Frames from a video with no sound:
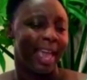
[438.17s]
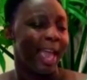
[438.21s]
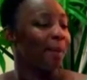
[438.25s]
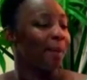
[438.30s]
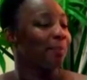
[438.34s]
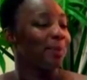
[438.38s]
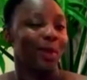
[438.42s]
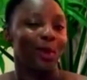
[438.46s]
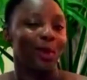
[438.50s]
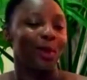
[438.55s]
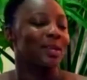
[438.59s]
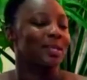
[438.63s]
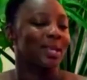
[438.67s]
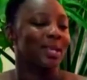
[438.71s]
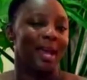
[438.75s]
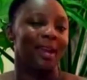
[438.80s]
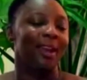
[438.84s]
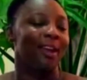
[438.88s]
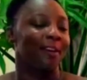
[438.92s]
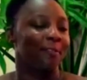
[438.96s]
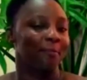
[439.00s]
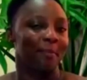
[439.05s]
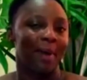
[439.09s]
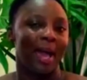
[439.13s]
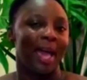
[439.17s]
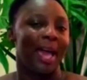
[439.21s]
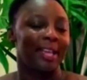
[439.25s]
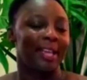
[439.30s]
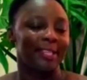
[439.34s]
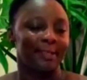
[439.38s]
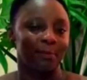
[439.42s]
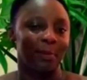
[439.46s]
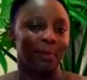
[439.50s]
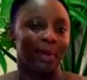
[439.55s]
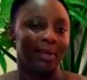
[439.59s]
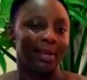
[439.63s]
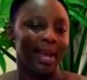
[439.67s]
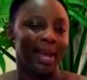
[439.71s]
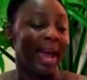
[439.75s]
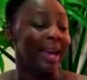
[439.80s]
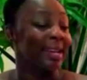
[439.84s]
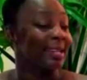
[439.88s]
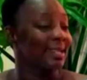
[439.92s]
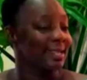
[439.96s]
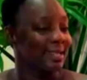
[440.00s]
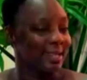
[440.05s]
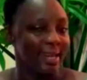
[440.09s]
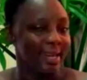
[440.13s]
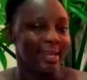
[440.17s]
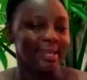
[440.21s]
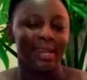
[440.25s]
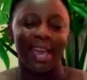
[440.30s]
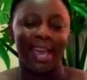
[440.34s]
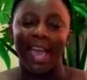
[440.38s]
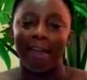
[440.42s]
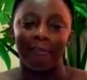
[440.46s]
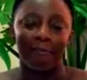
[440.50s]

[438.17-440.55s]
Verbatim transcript: And because I love my husband, I did